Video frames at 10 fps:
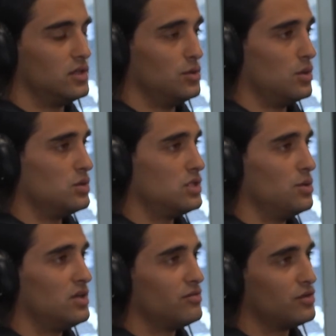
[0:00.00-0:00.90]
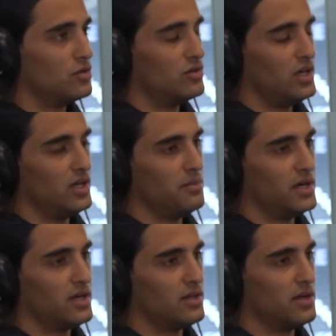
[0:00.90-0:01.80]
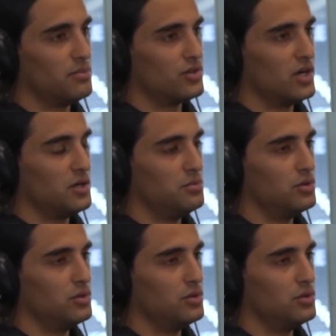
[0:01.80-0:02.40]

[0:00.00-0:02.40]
was doing it for, really making them proud.